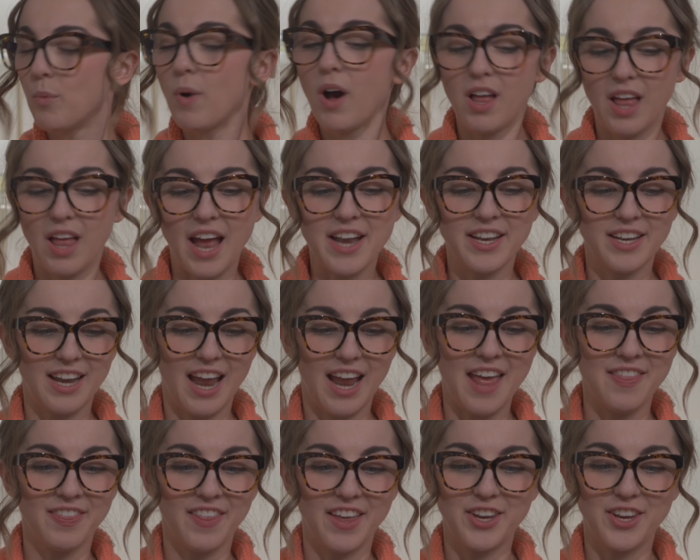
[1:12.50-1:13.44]
Well,
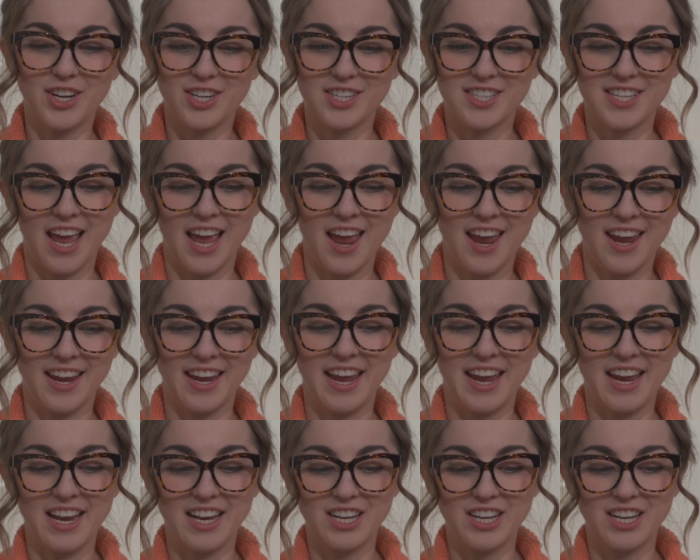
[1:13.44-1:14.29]
and like you're saying,